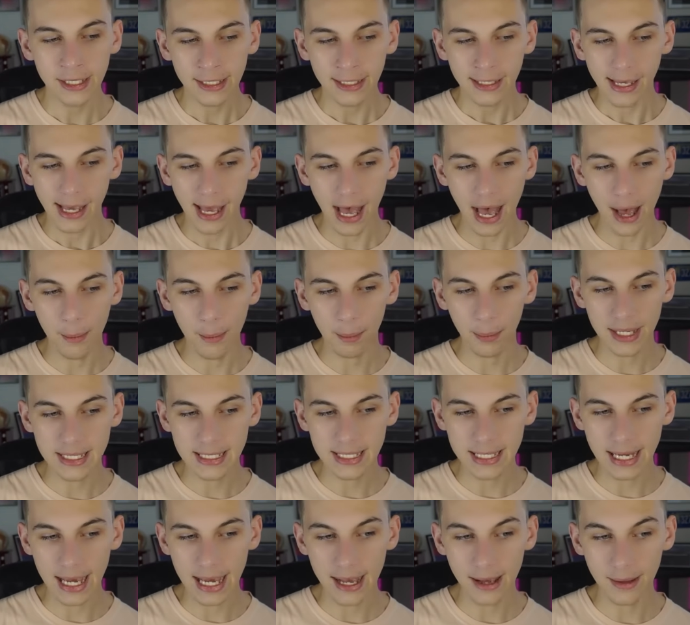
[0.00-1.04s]

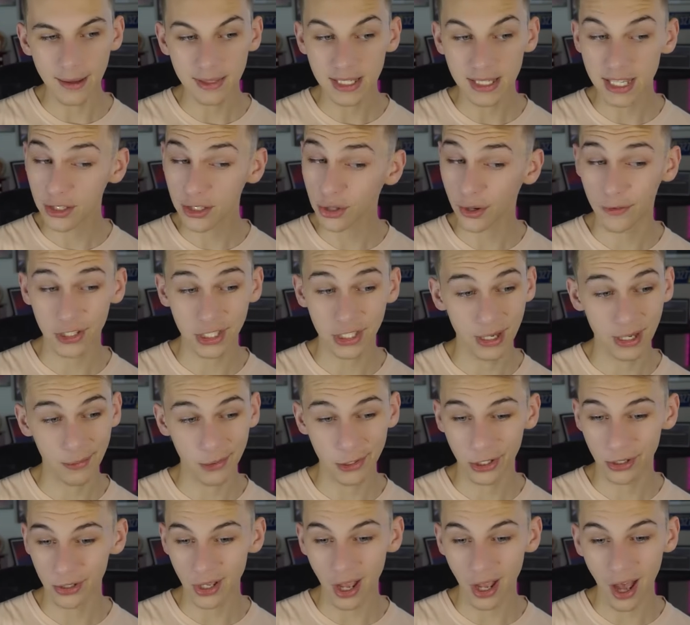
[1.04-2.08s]
But sea surface
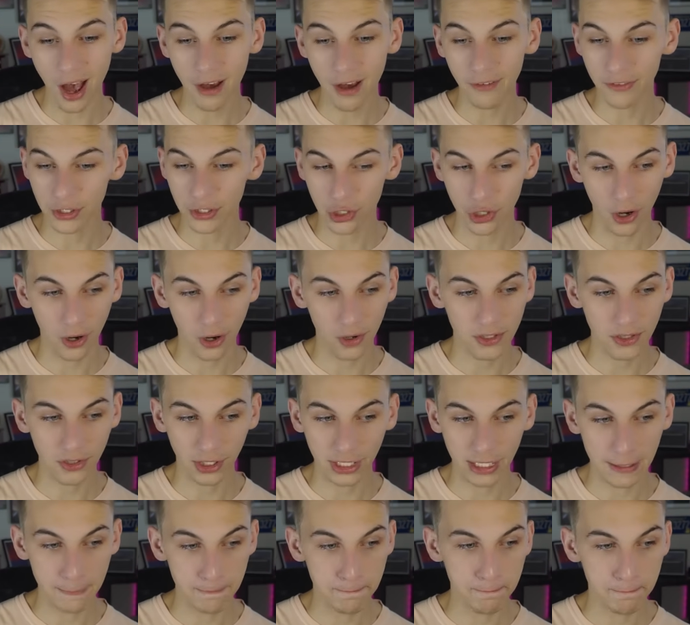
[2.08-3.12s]
temperatures off the charts,
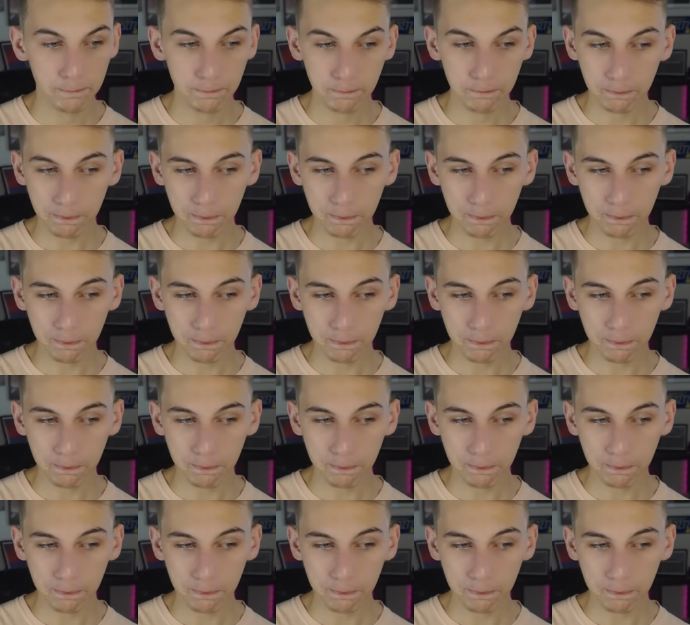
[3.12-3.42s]
looking